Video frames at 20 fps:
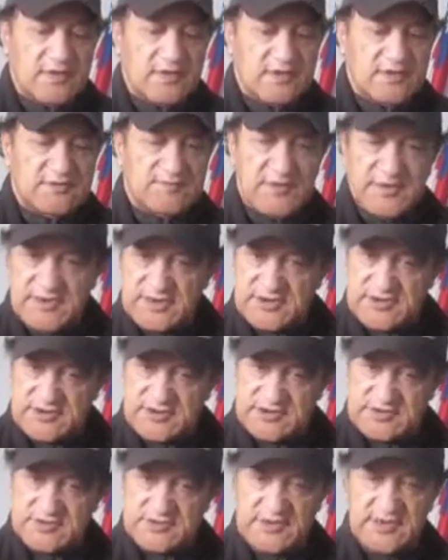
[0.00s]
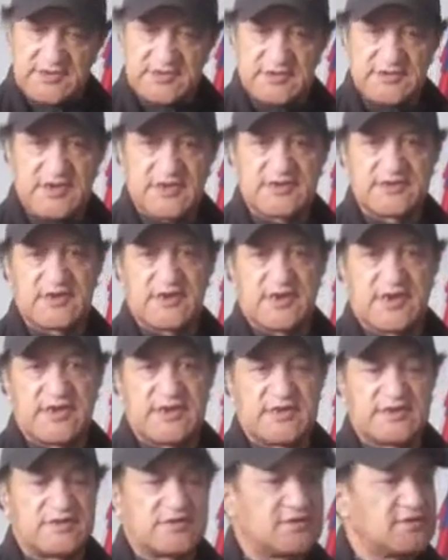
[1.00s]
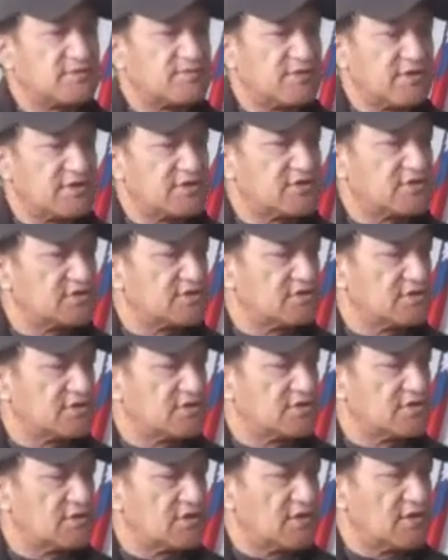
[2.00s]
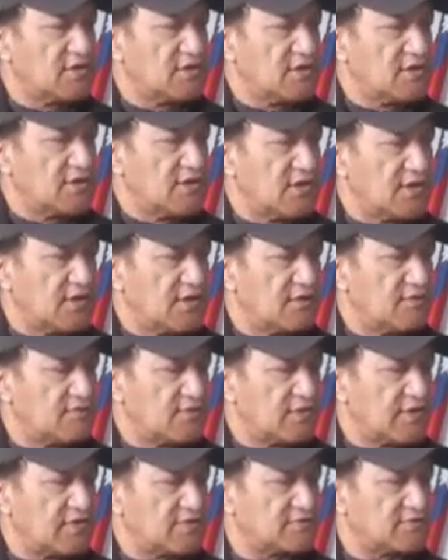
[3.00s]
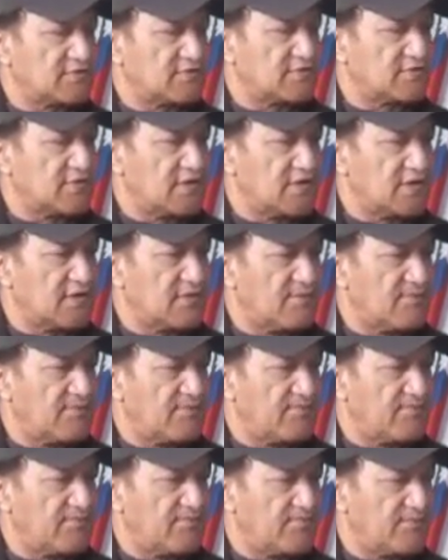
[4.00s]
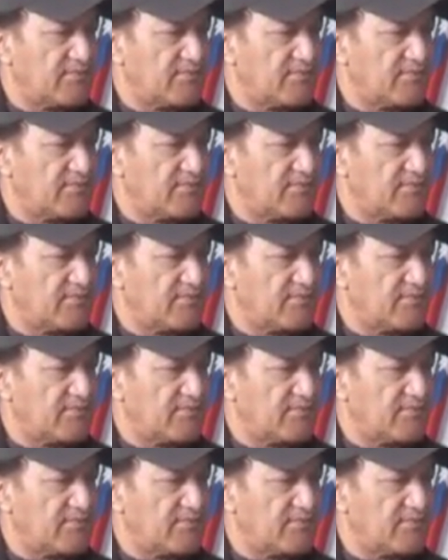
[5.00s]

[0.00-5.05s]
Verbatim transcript: spinach, these are things that I eat, spinach and what else, um,